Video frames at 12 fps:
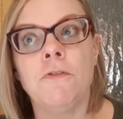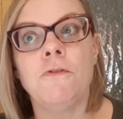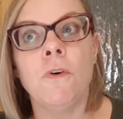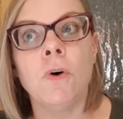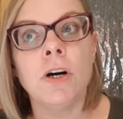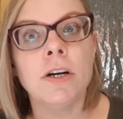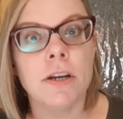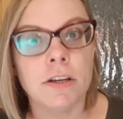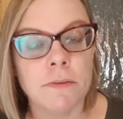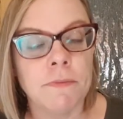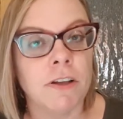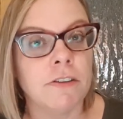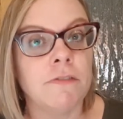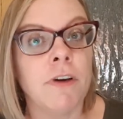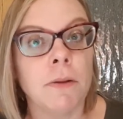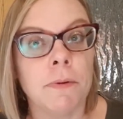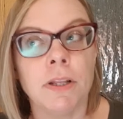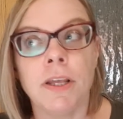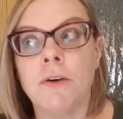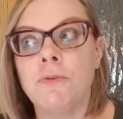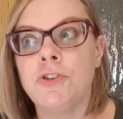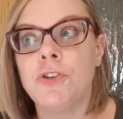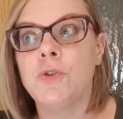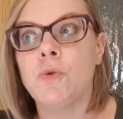for developmental
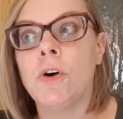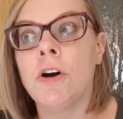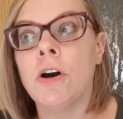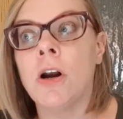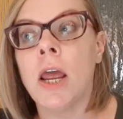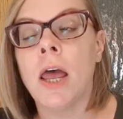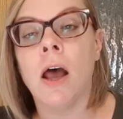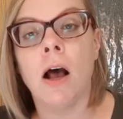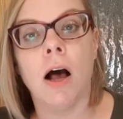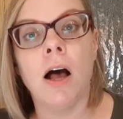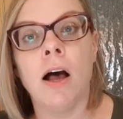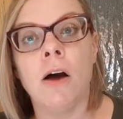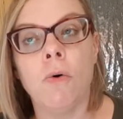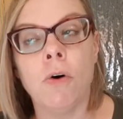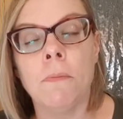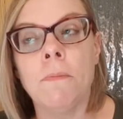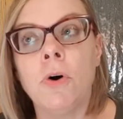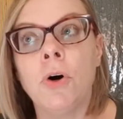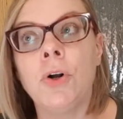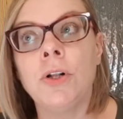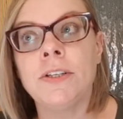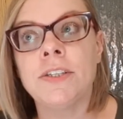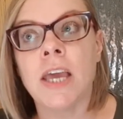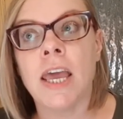language disorder or
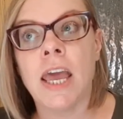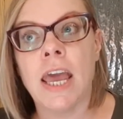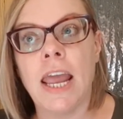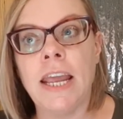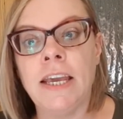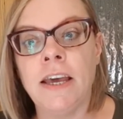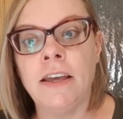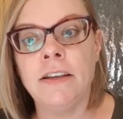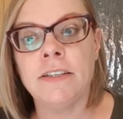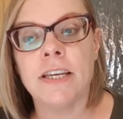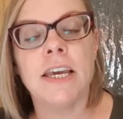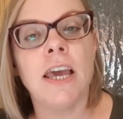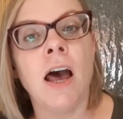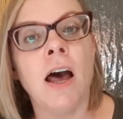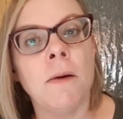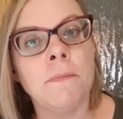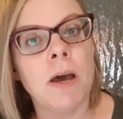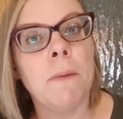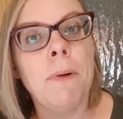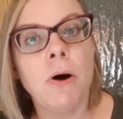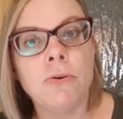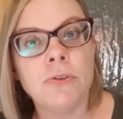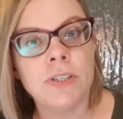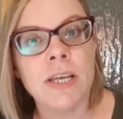MERLD, and a
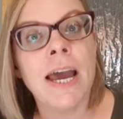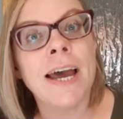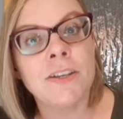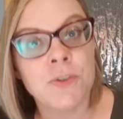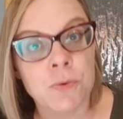post that has